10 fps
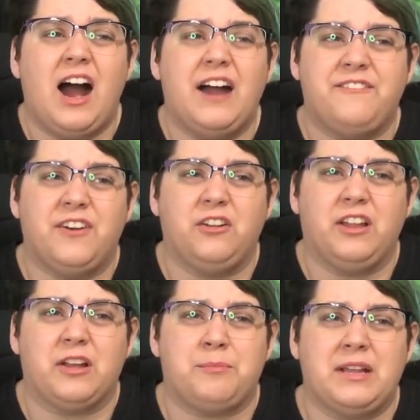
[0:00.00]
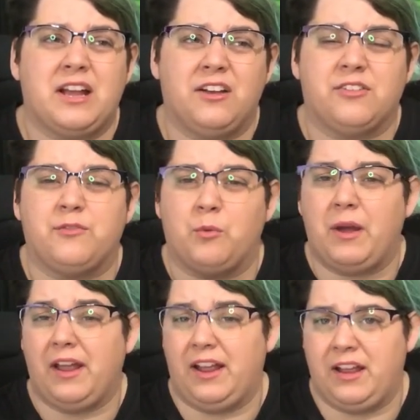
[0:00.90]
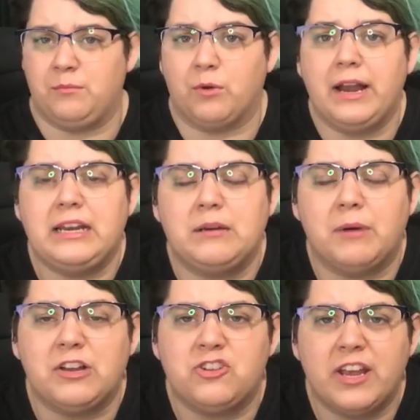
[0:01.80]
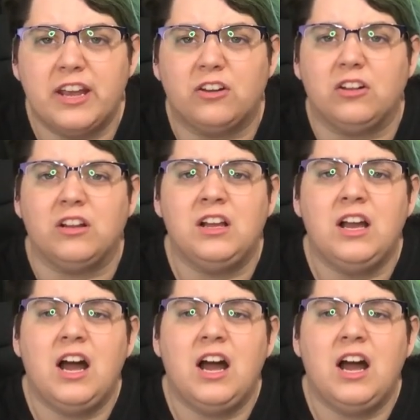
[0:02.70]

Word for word: I felt like because of the way I had branded my channel,